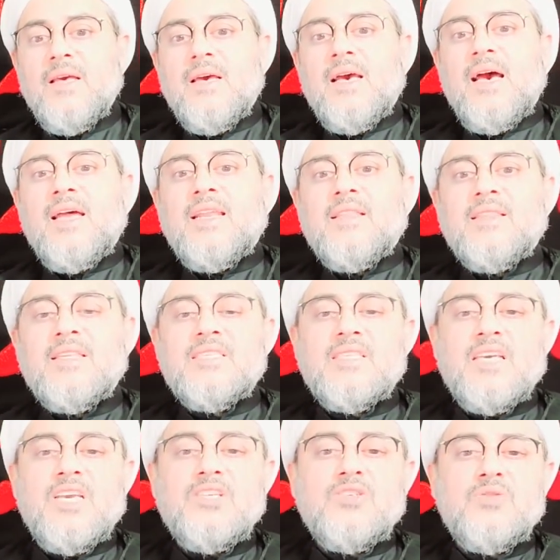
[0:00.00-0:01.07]
And in
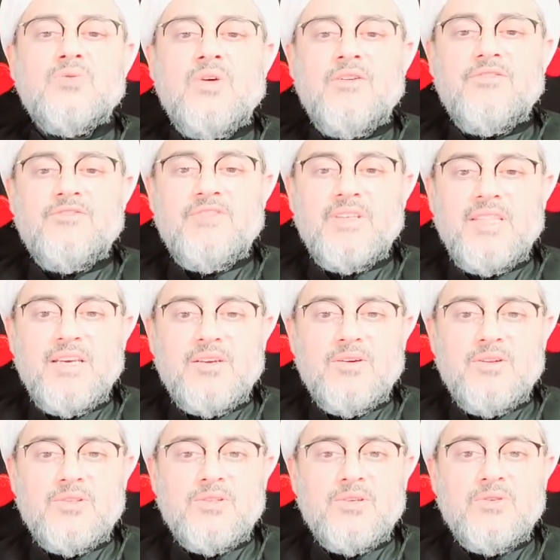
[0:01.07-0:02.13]
this issue of Fadak
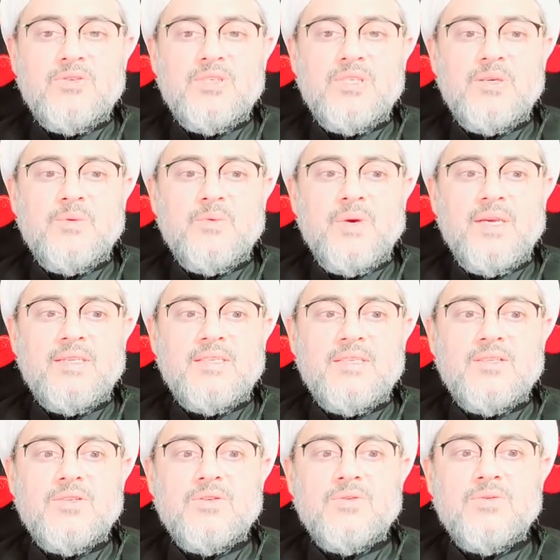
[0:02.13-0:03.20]
also, she went
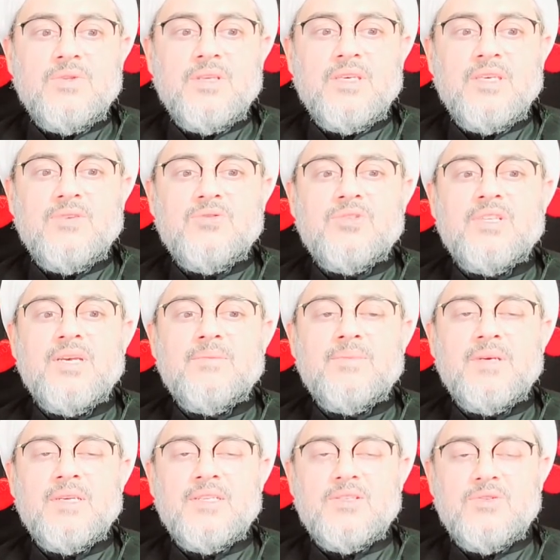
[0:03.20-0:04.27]
to the
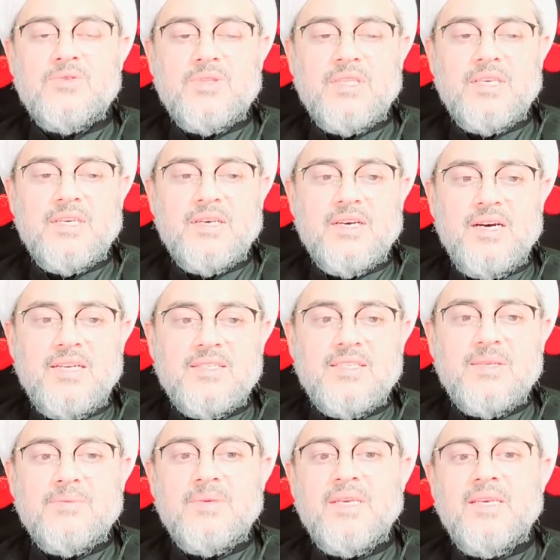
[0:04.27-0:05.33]
usurpers, to the
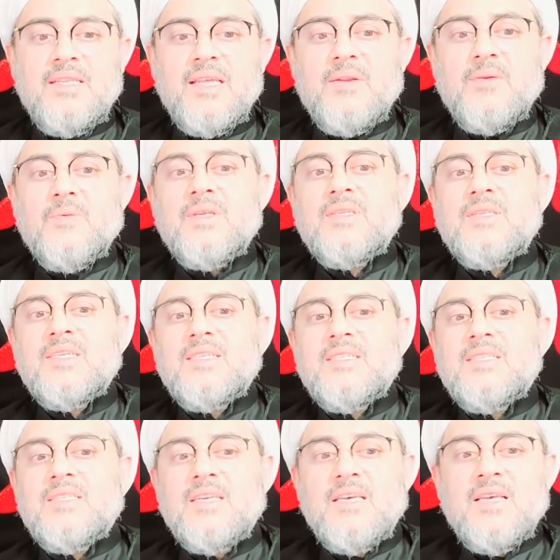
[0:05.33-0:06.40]
Ghasibin, and
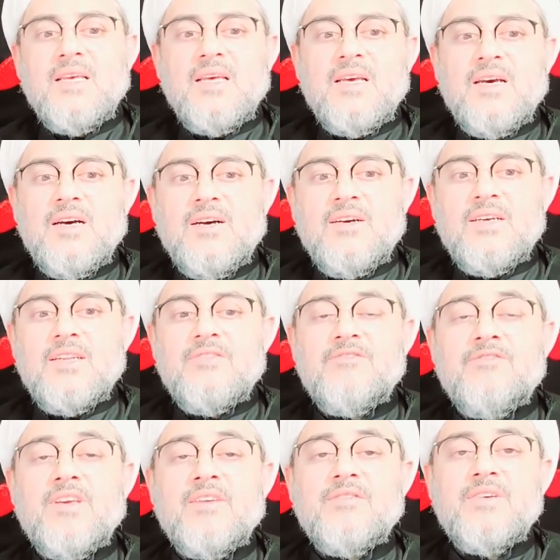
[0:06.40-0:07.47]
witnessed in
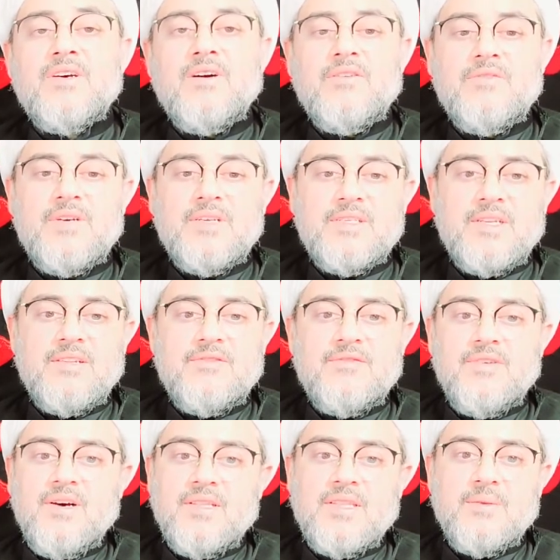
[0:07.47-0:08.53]
favor of Hazrat
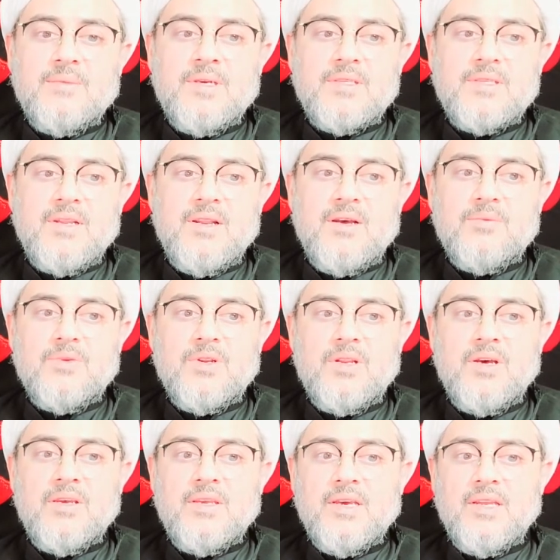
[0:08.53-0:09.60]
Fatima
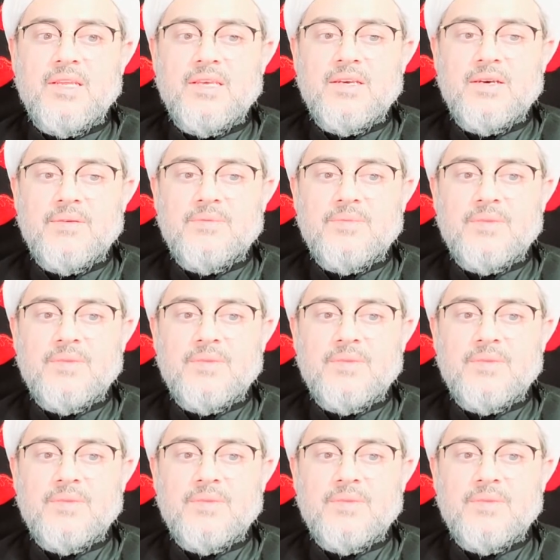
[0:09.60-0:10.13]
salamullahi alayha.